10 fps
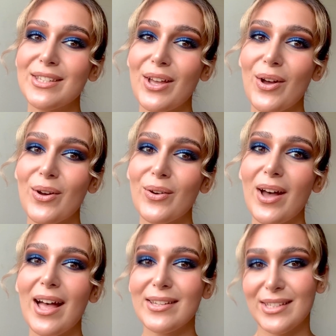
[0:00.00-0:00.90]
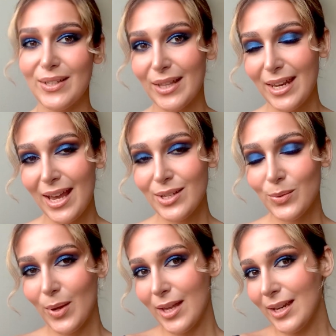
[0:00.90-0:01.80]
So I'll see you in the
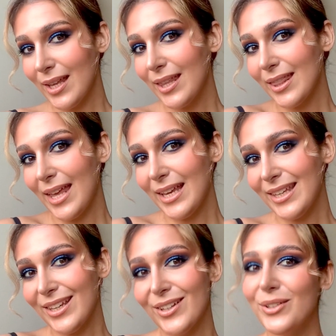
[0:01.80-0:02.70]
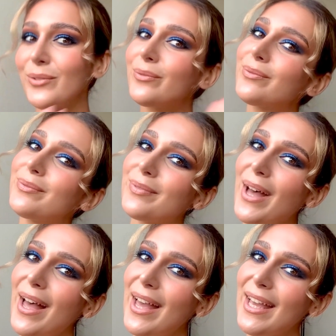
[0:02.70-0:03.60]
next one. Thank you.
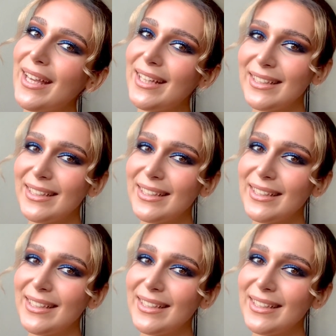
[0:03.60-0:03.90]
Bye.